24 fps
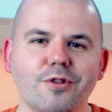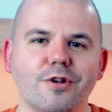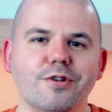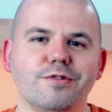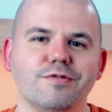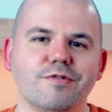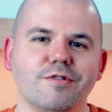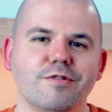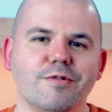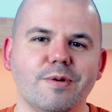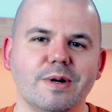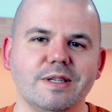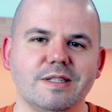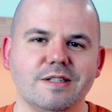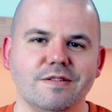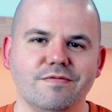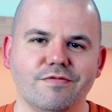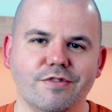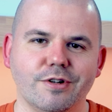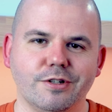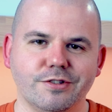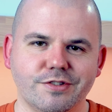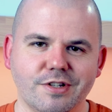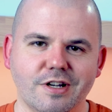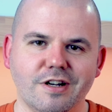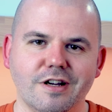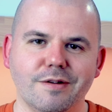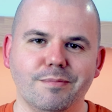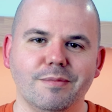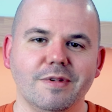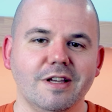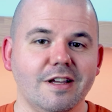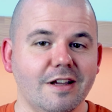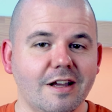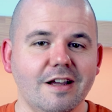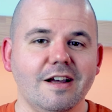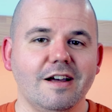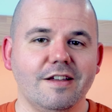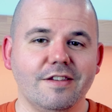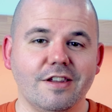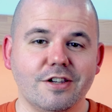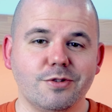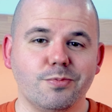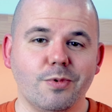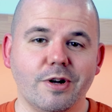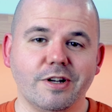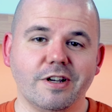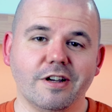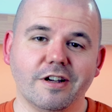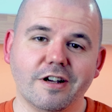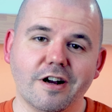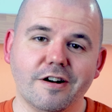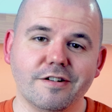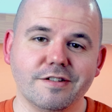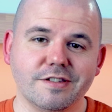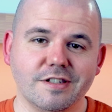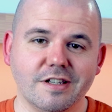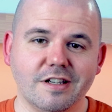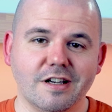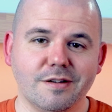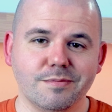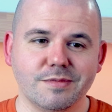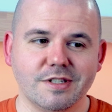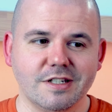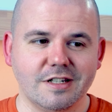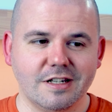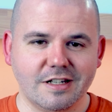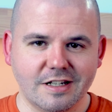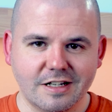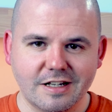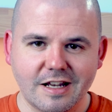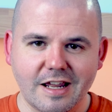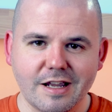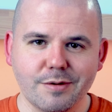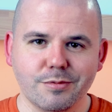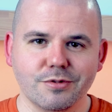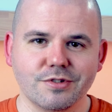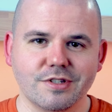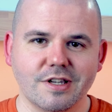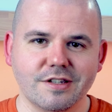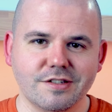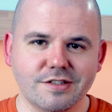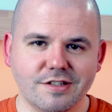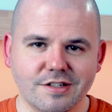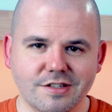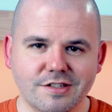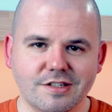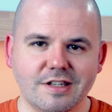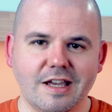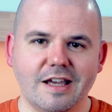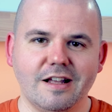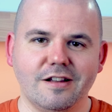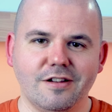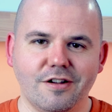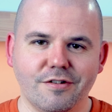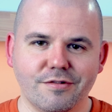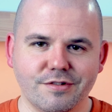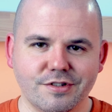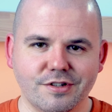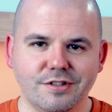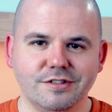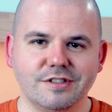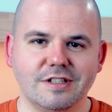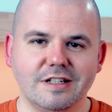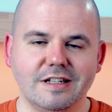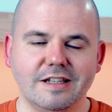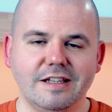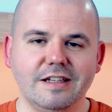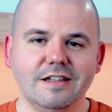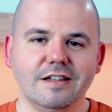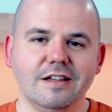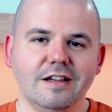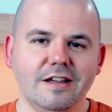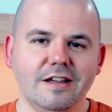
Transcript: all those requests in real time. And that's where concurrency comes in and enables us to scale horizontally,